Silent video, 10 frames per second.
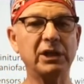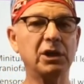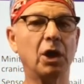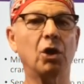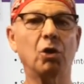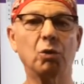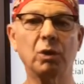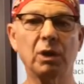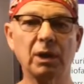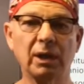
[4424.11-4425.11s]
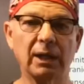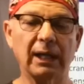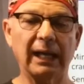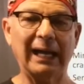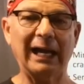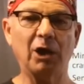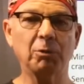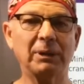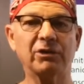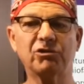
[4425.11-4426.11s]
It does have another downside.
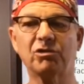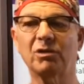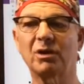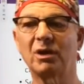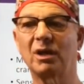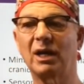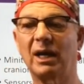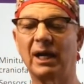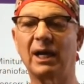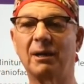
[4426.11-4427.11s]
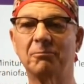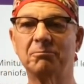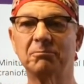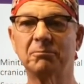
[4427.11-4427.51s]
It's a little less predictable.